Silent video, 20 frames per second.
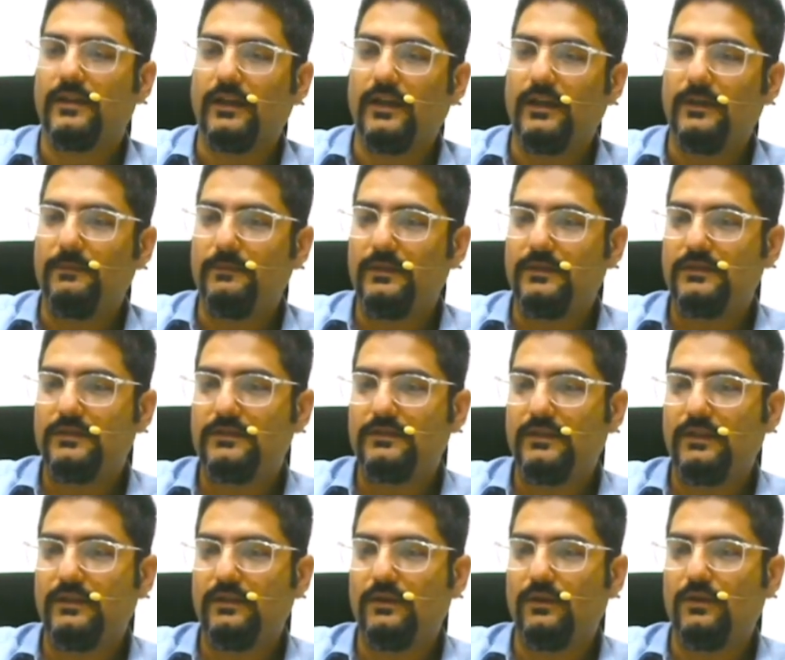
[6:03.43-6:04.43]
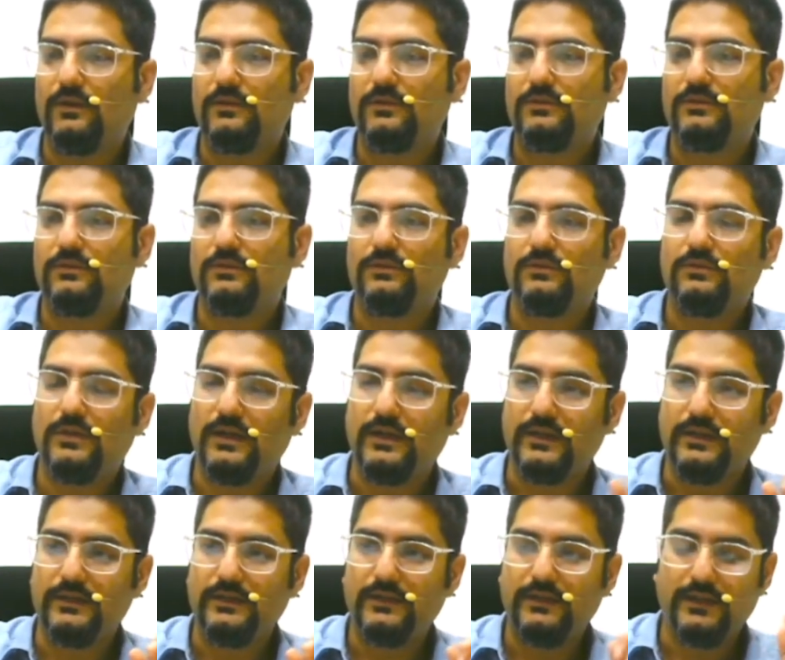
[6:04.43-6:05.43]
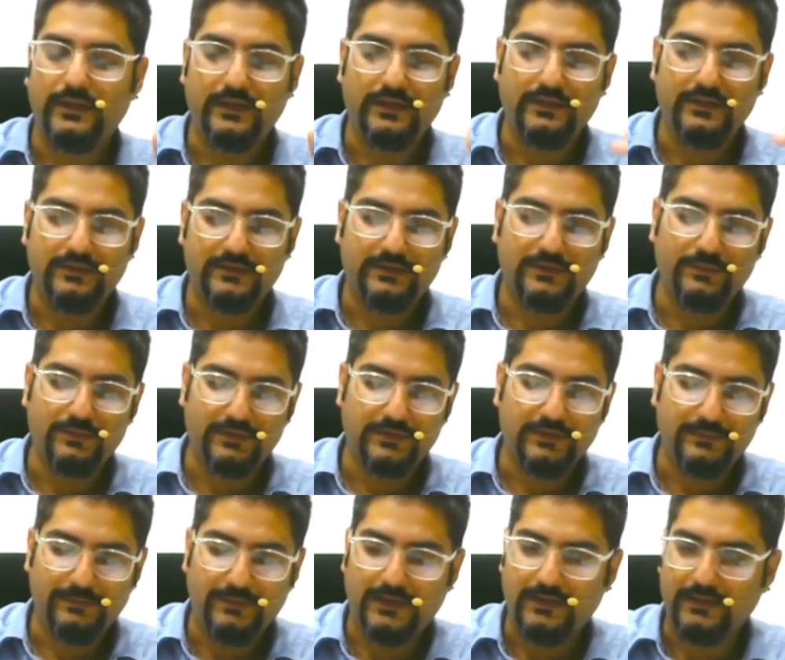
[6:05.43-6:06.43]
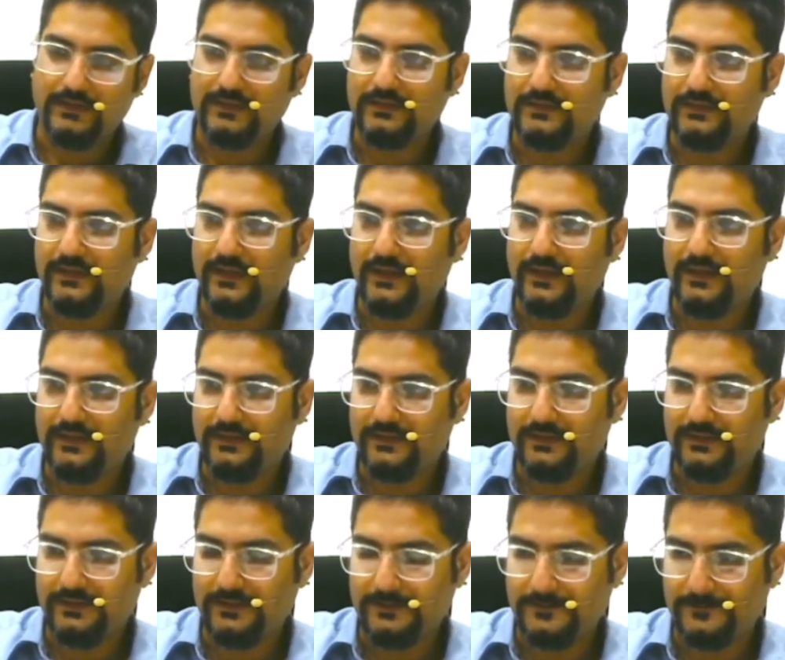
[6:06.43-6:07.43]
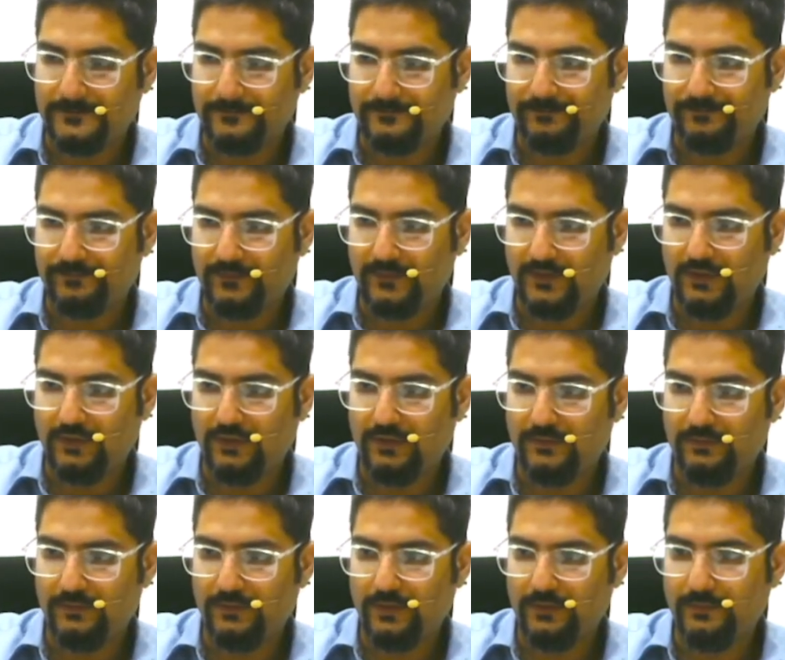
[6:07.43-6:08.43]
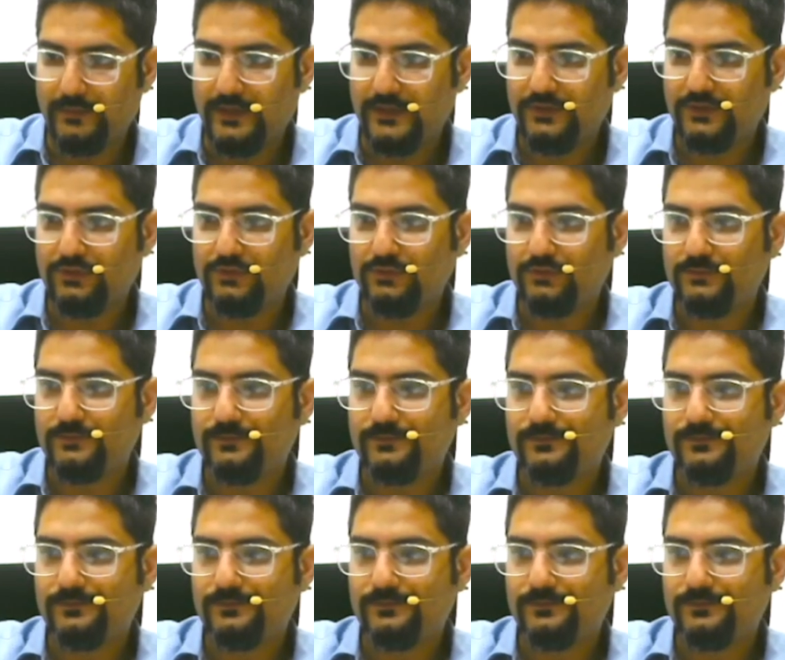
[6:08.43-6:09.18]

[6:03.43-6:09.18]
And BCCI also hire ticket distribution partners like your Book My Show